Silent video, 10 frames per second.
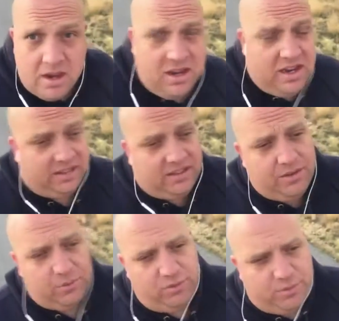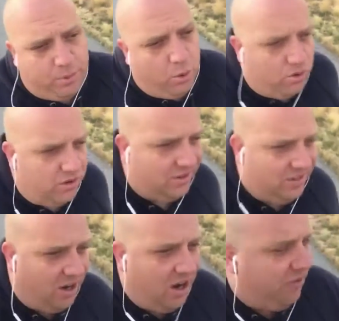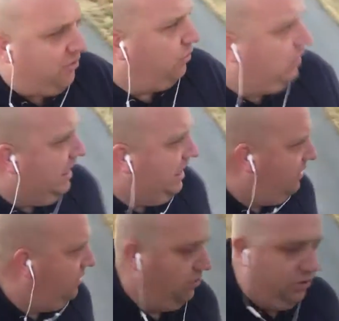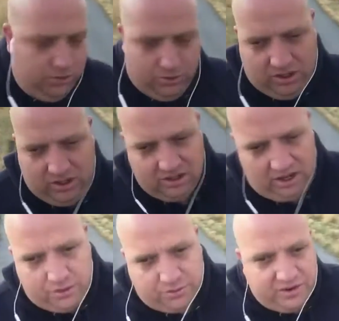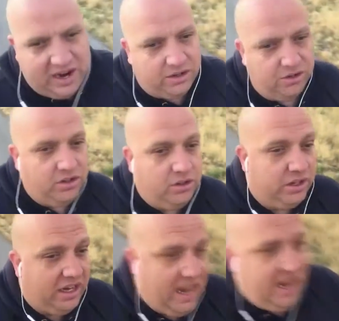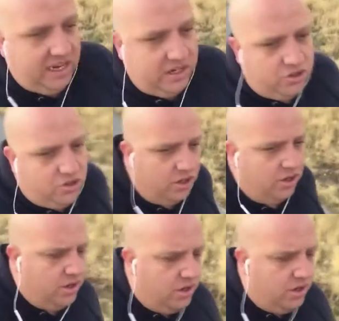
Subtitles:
Its level of importance is often related to other factors, including age,